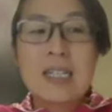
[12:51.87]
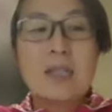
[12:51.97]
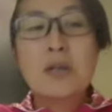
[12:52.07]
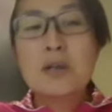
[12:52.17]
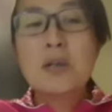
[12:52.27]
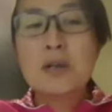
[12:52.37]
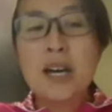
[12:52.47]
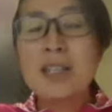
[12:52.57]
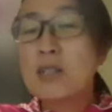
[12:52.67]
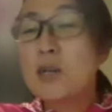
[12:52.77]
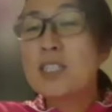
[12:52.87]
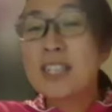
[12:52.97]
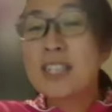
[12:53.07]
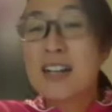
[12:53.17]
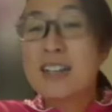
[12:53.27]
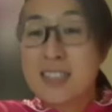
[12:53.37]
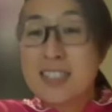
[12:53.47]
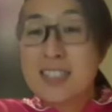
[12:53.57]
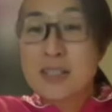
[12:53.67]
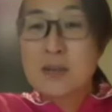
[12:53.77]
do enjoy
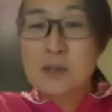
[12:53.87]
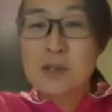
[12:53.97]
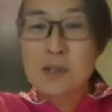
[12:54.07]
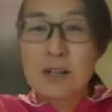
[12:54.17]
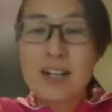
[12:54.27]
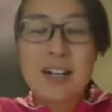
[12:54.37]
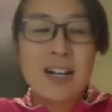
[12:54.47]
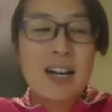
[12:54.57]
challenges. That's for sure.